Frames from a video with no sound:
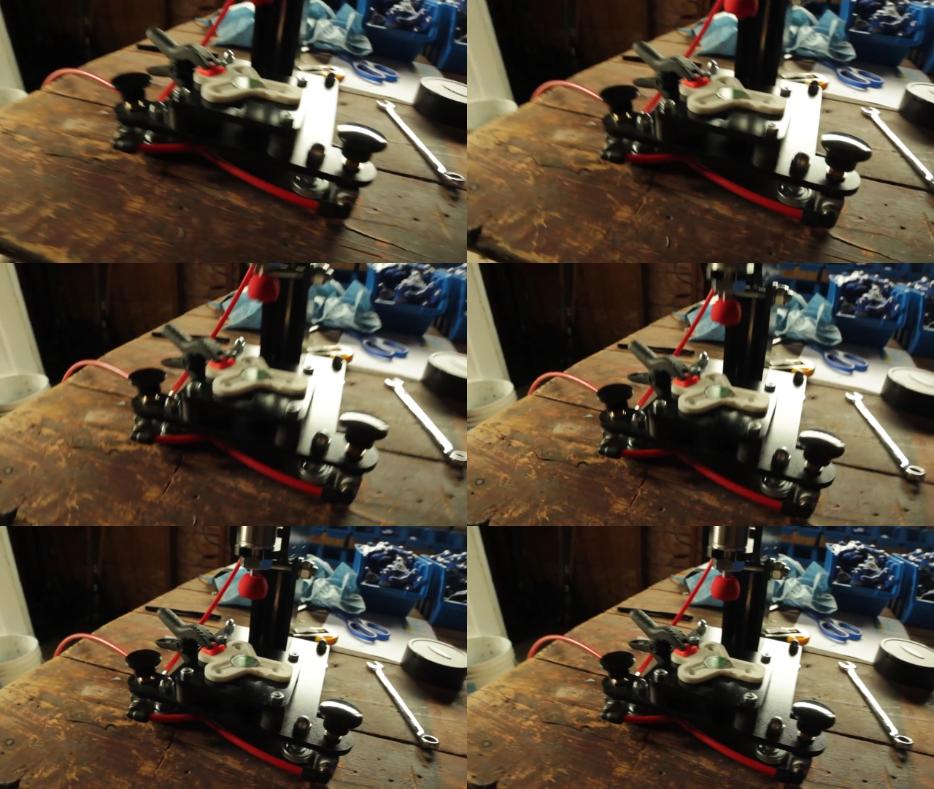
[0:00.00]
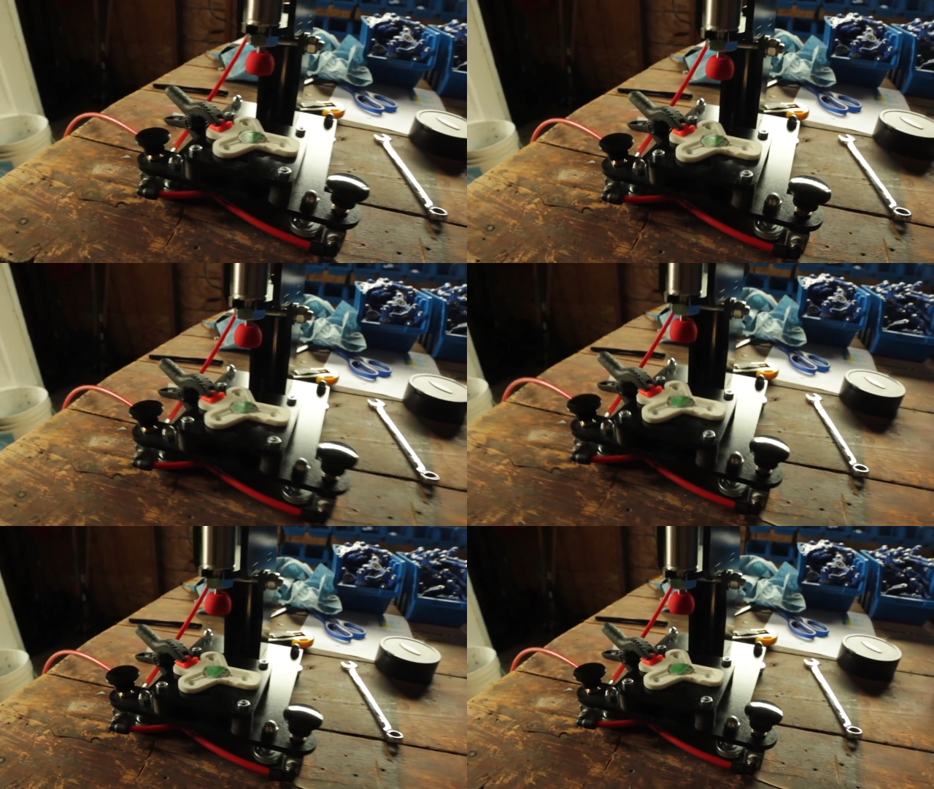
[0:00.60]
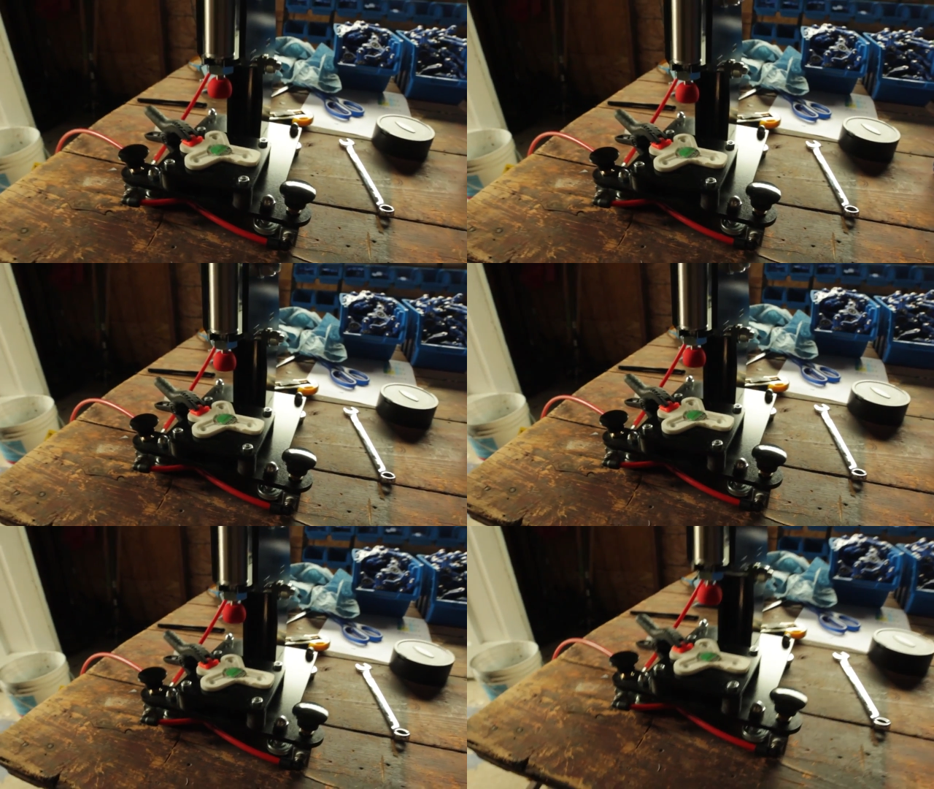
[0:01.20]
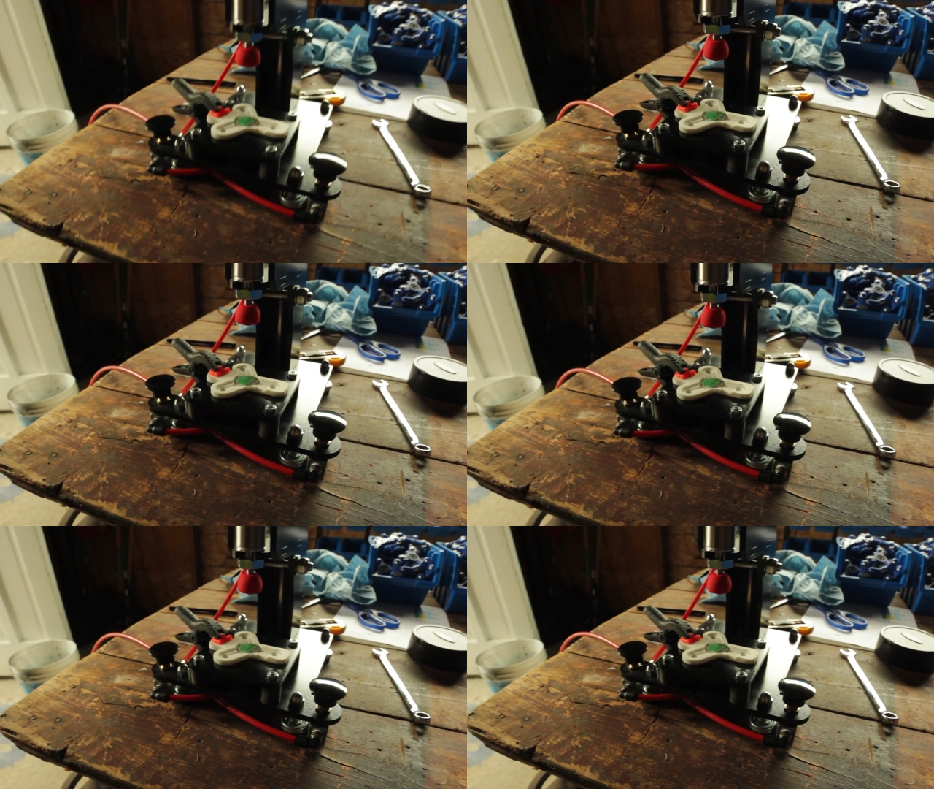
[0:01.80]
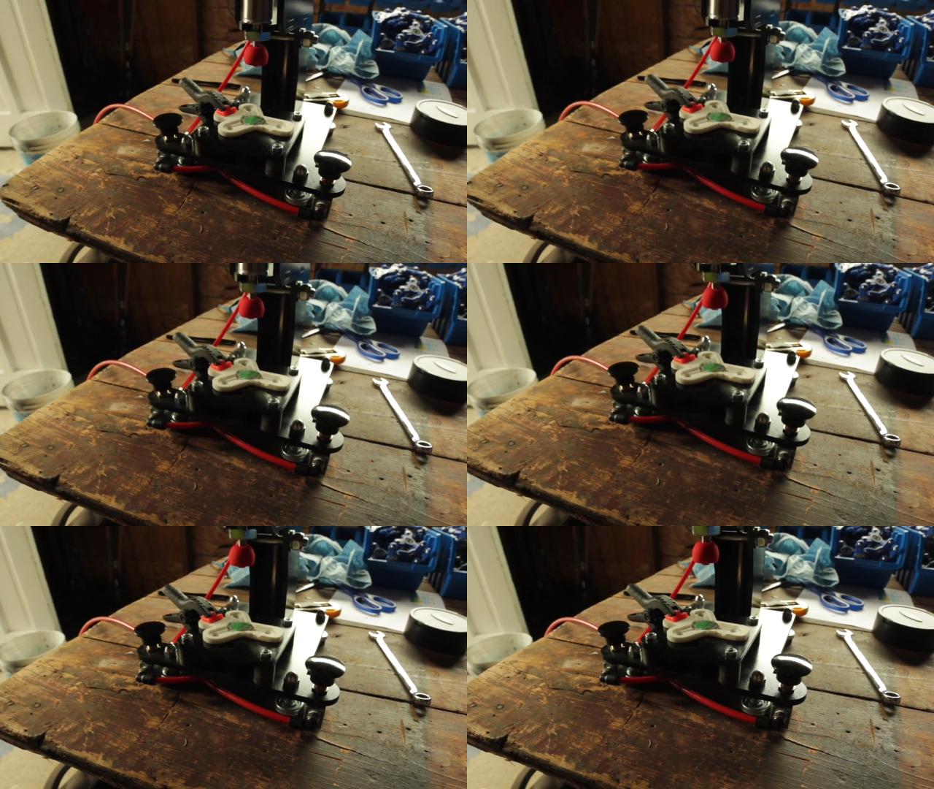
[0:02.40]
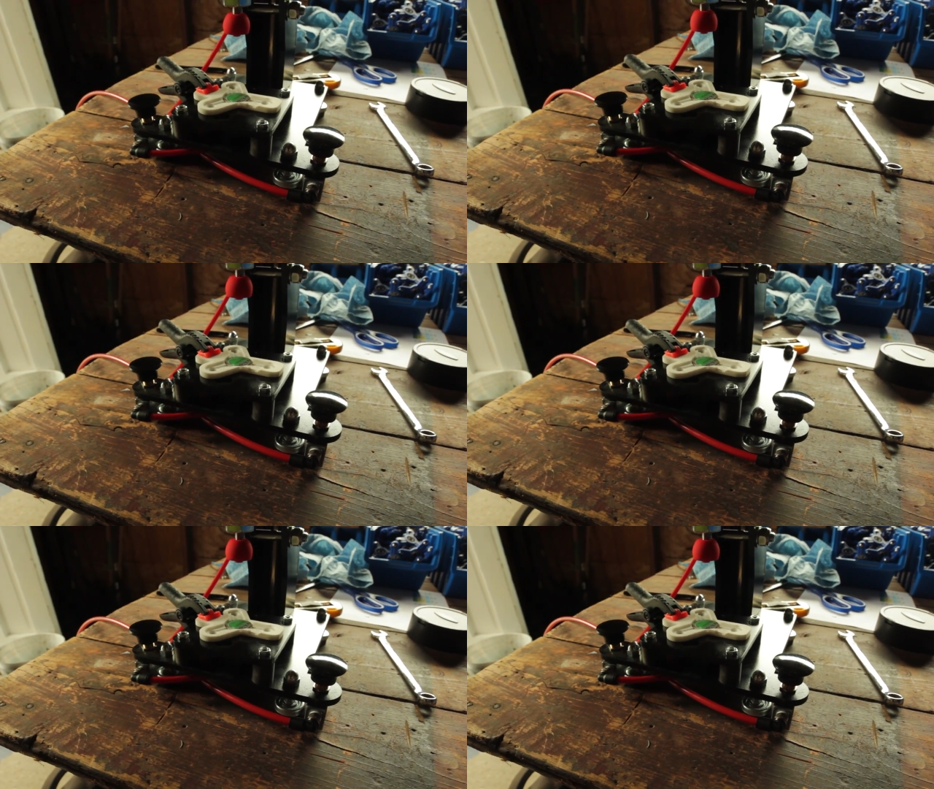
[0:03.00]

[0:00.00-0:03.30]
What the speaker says: Nobody's mouth can be seen.